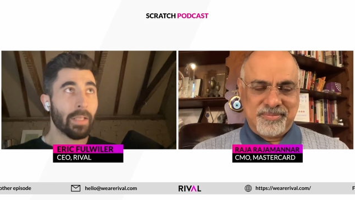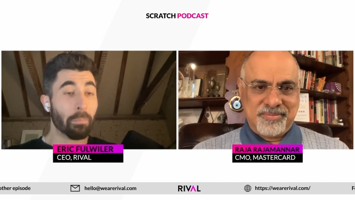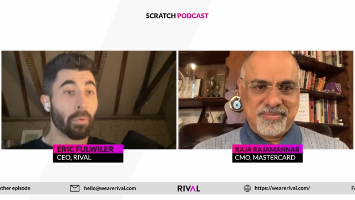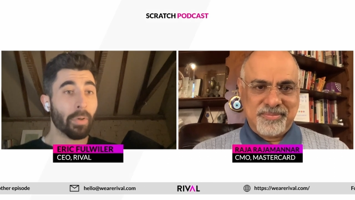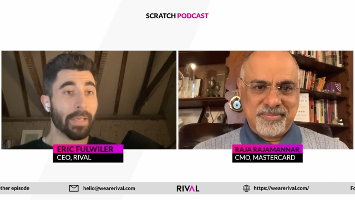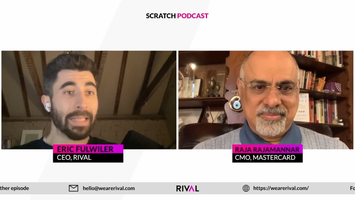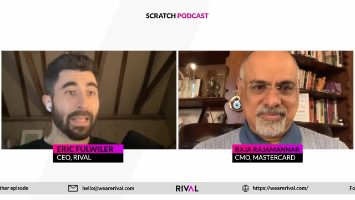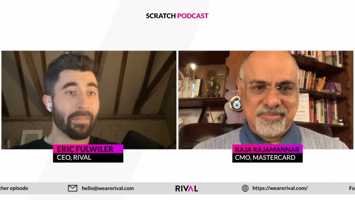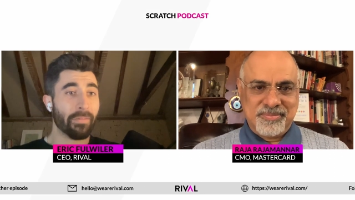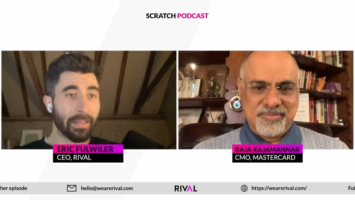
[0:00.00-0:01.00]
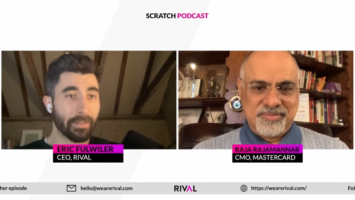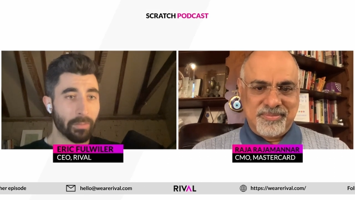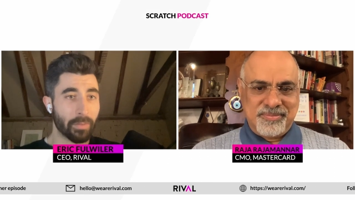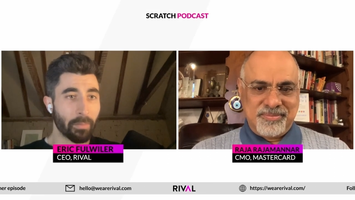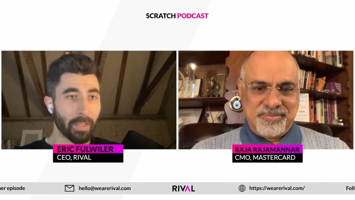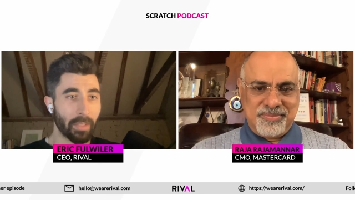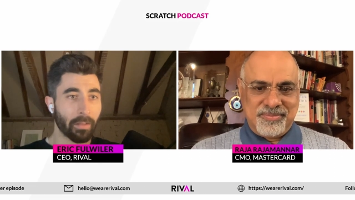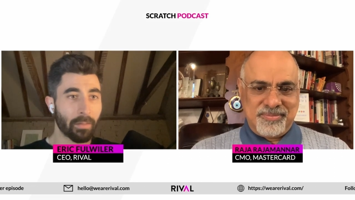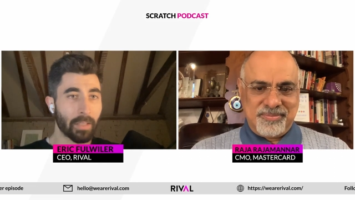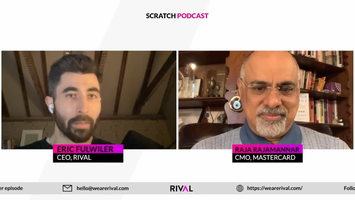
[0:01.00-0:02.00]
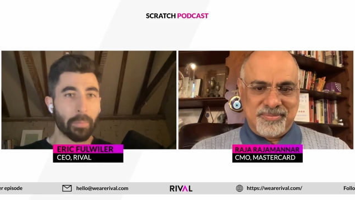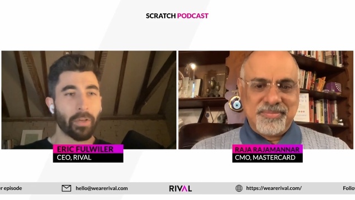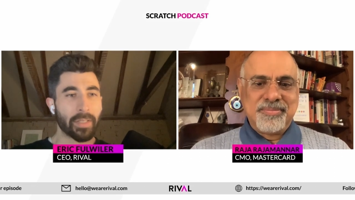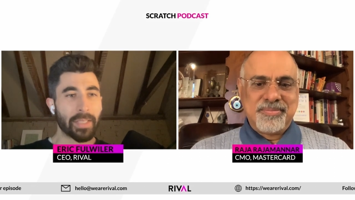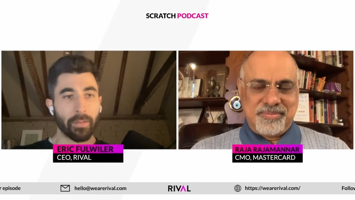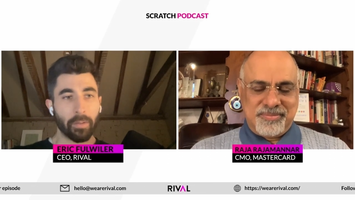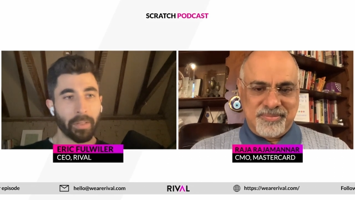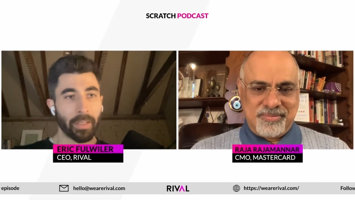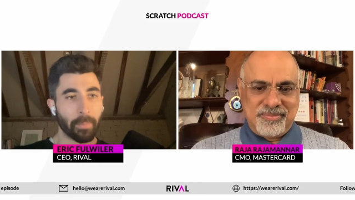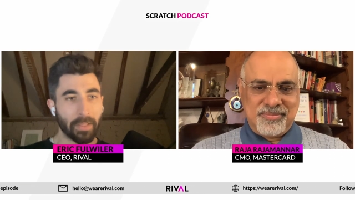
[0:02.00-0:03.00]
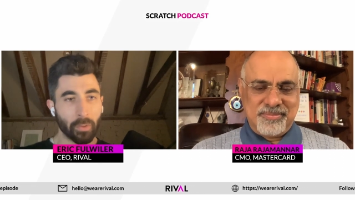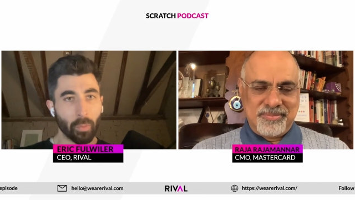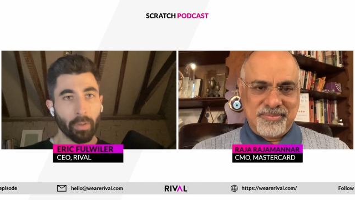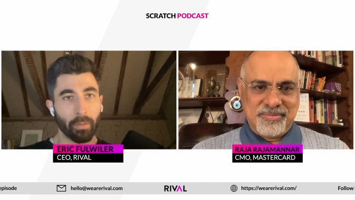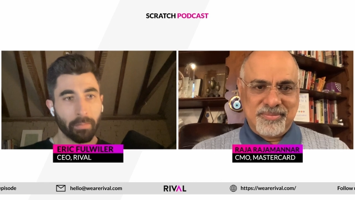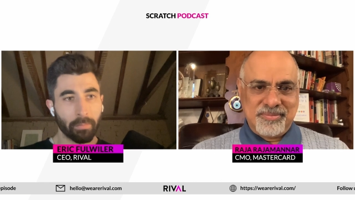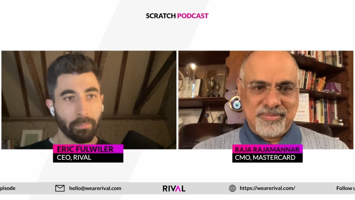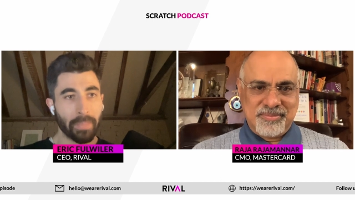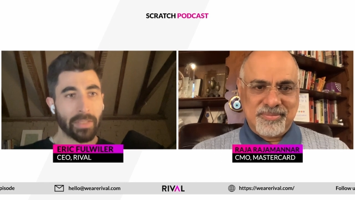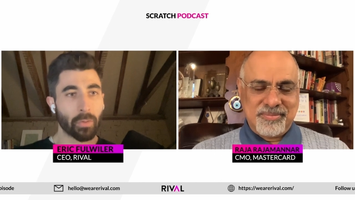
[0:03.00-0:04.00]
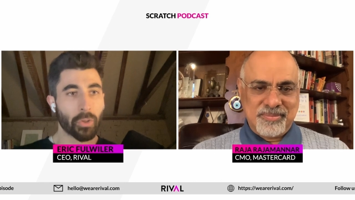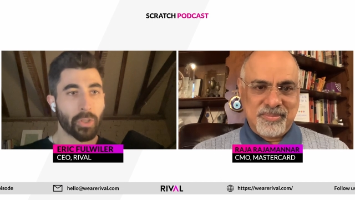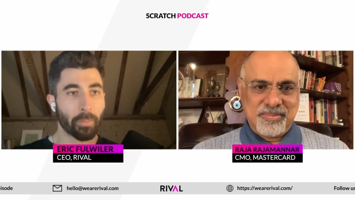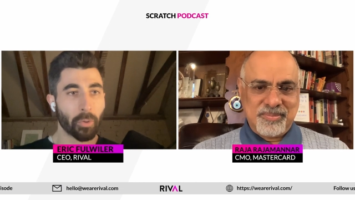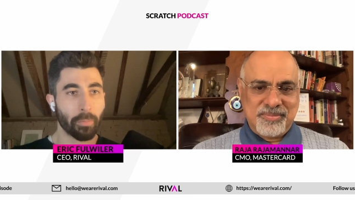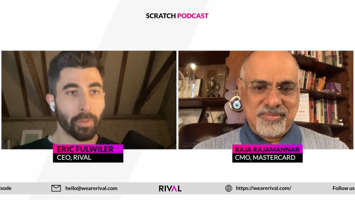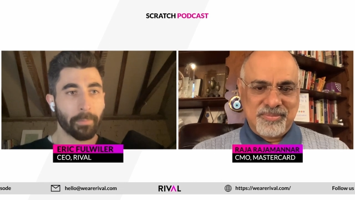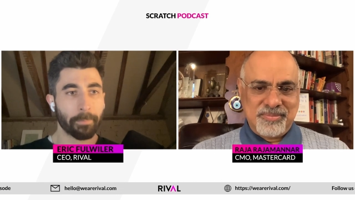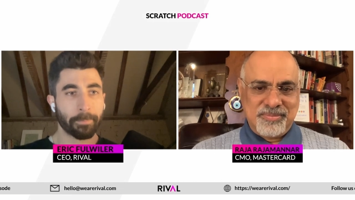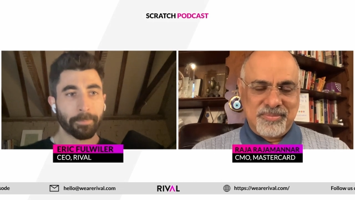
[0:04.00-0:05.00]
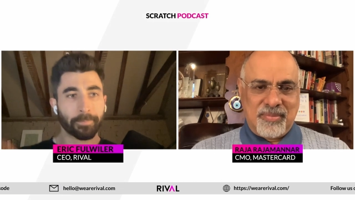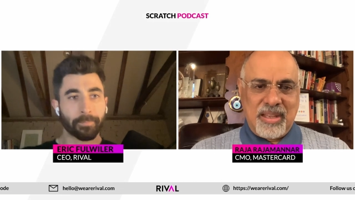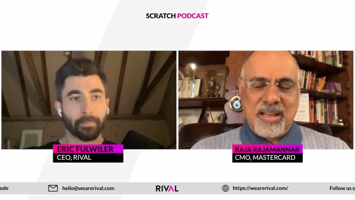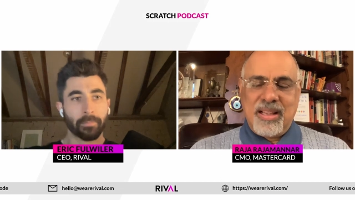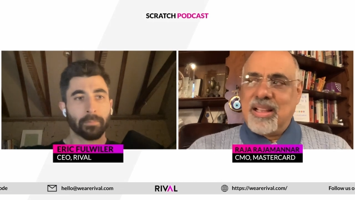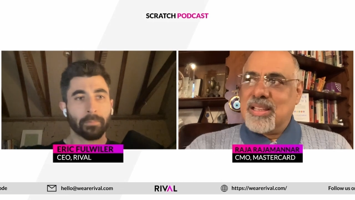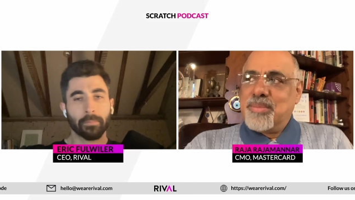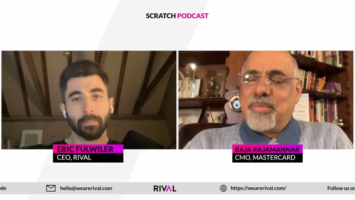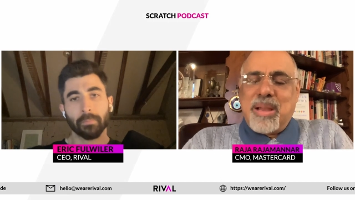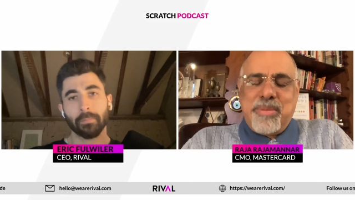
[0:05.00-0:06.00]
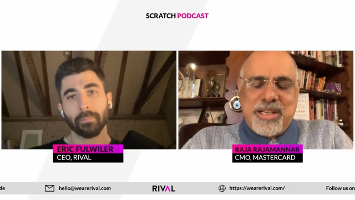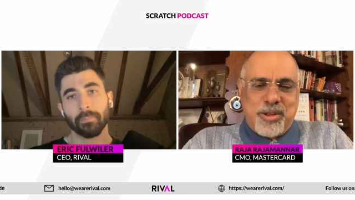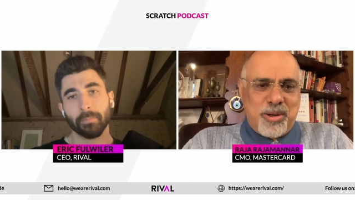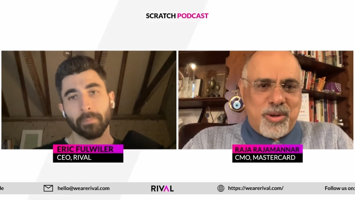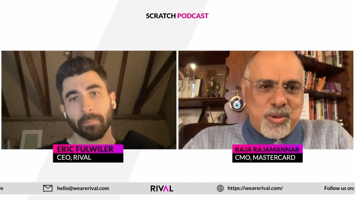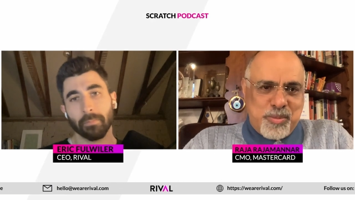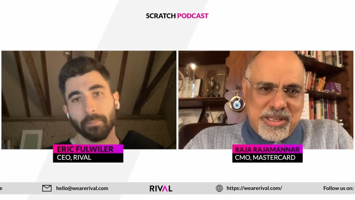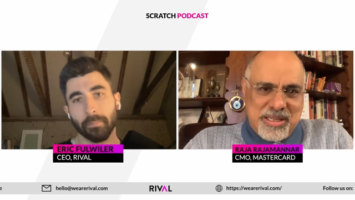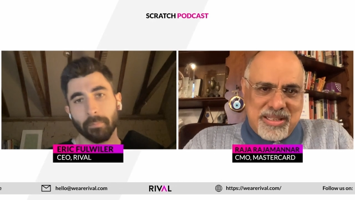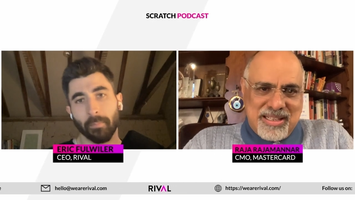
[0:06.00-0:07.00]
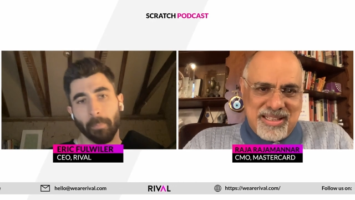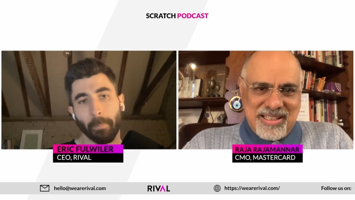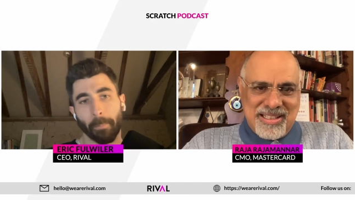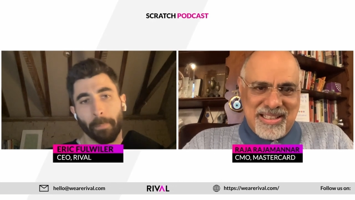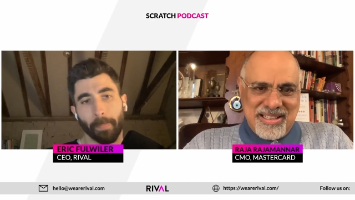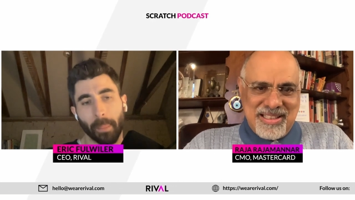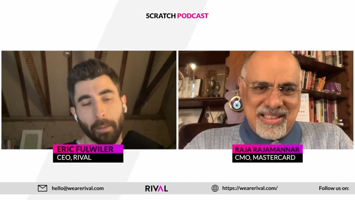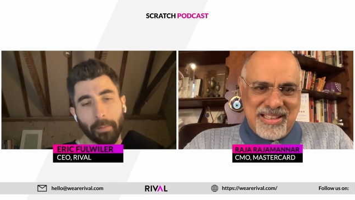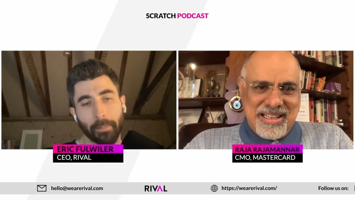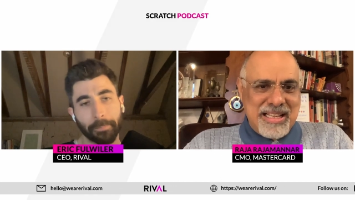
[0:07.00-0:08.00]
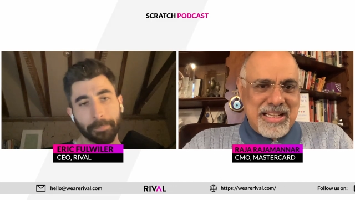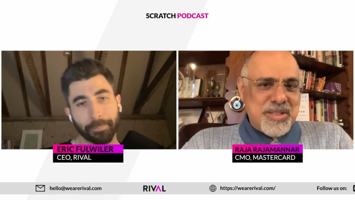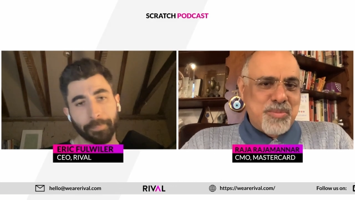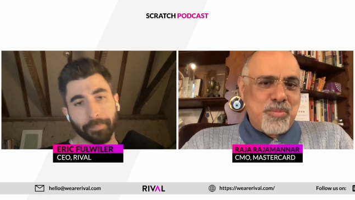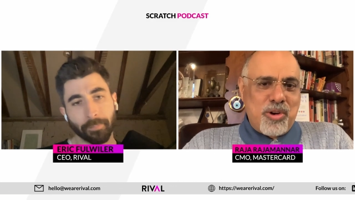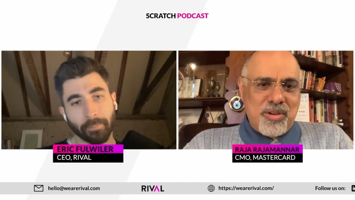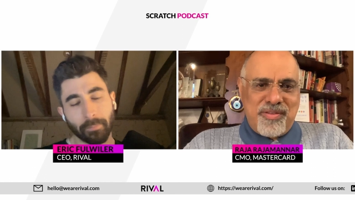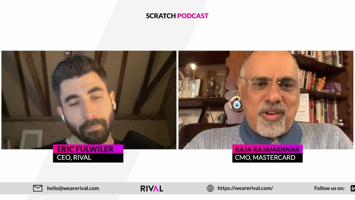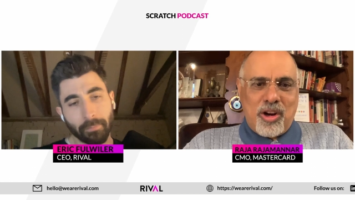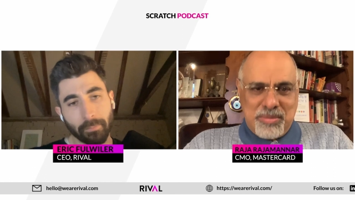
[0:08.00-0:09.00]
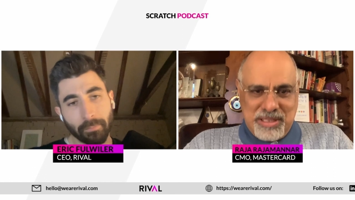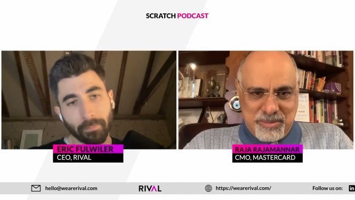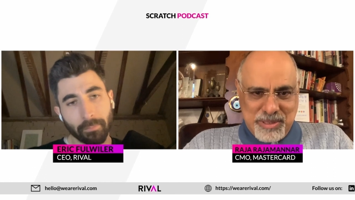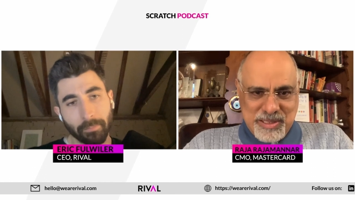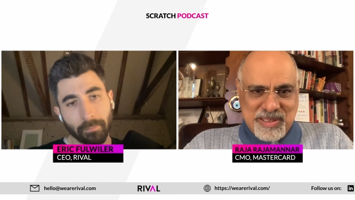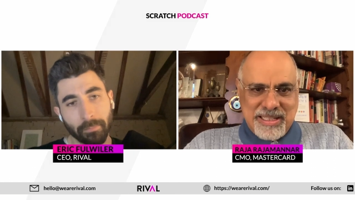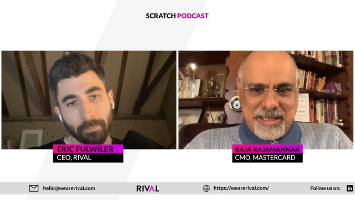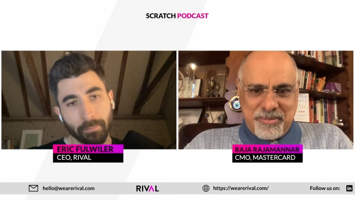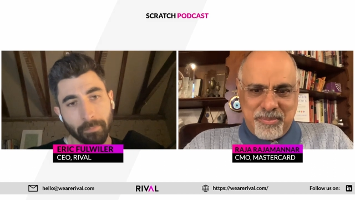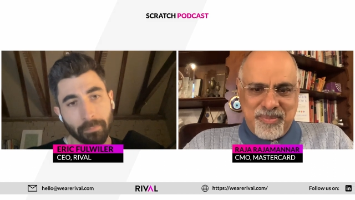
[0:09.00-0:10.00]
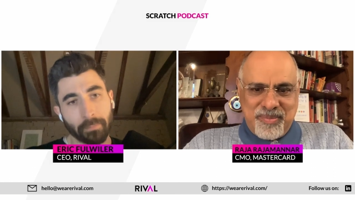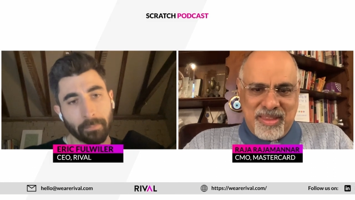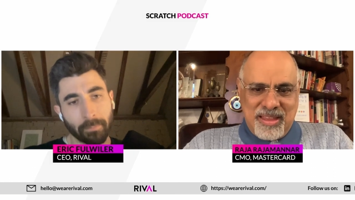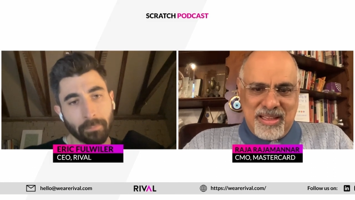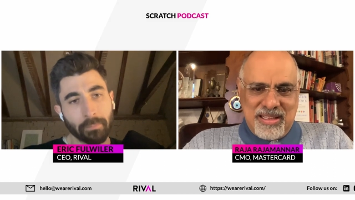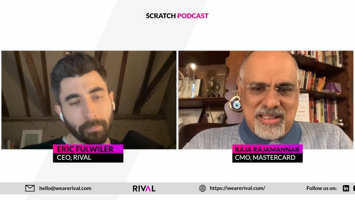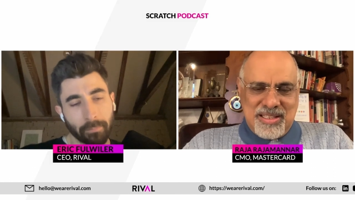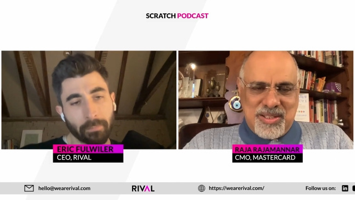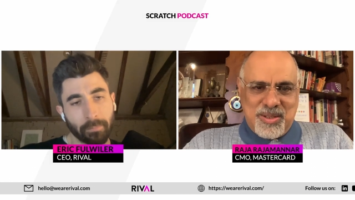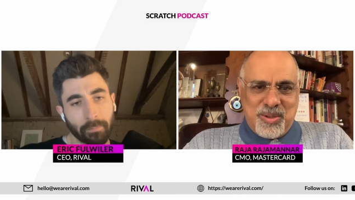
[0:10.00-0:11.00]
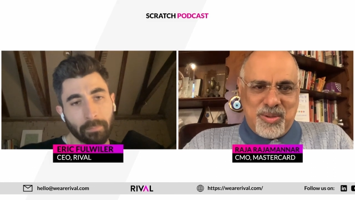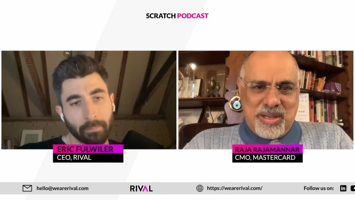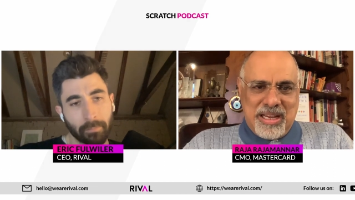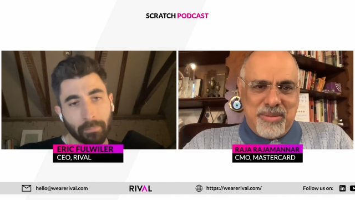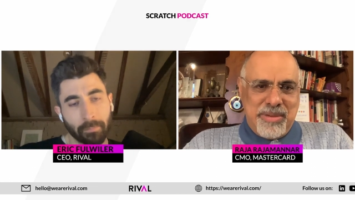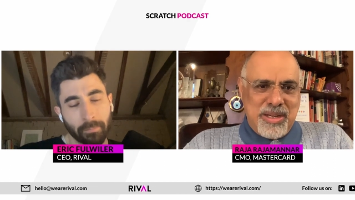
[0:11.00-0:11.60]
Speaker 1: input and that value to me. And I'm curious how you think about your mentorship group.
Speaker 2: So, my mentor group, uh, uh, it, it is more formal, I must say. So I